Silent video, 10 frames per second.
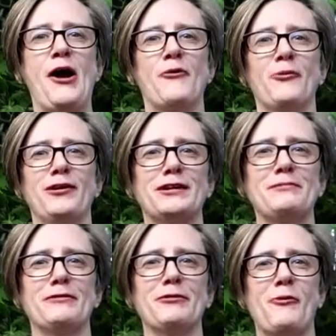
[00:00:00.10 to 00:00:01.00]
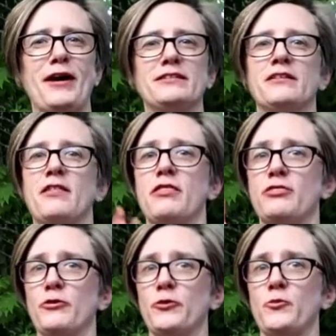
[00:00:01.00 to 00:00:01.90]
Welcome everyone.
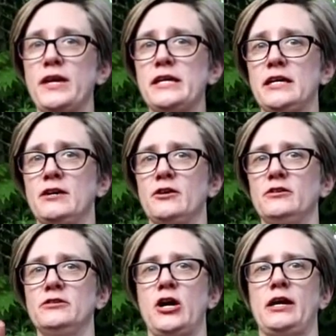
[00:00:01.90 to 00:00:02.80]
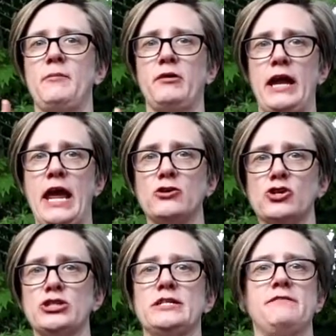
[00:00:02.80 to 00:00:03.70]
Third week here talking about
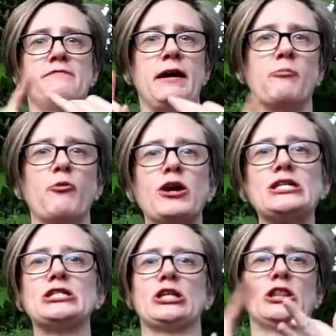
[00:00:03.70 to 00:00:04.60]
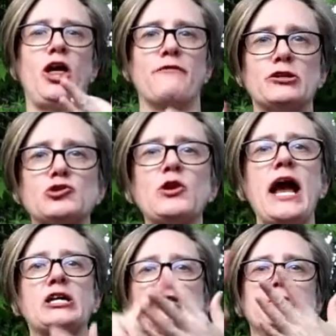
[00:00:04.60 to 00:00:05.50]
energy, vibration, law of
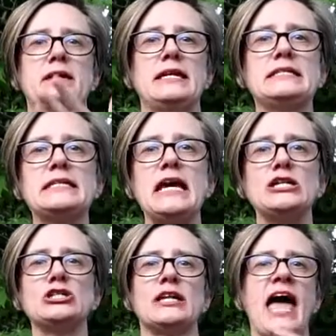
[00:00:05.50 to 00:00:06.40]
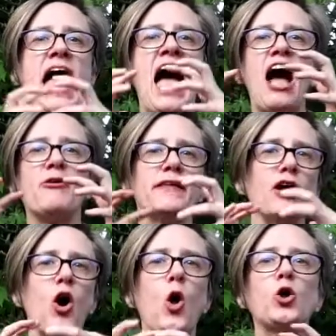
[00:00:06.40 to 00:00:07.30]
attraction, meditation, how they
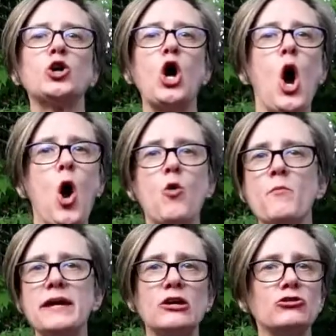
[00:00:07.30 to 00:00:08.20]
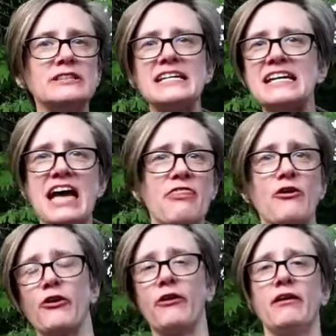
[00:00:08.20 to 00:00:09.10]
all commingle
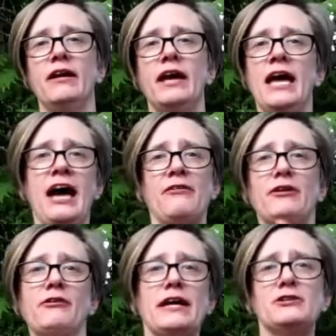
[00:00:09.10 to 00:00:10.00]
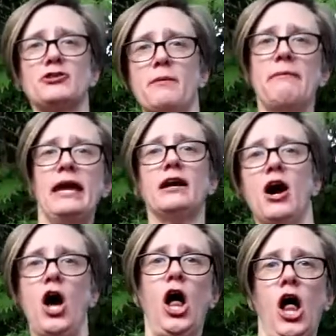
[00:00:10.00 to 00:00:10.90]
together, how they're
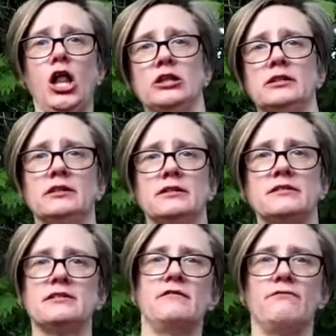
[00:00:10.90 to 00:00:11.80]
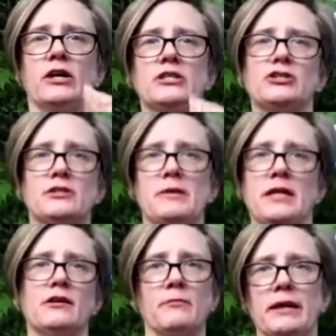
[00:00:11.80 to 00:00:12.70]
intermingled. Isn't it fun just to be
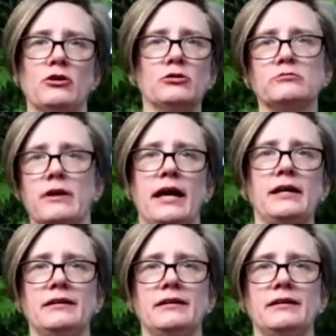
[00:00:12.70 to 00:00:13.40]
intermingled, right?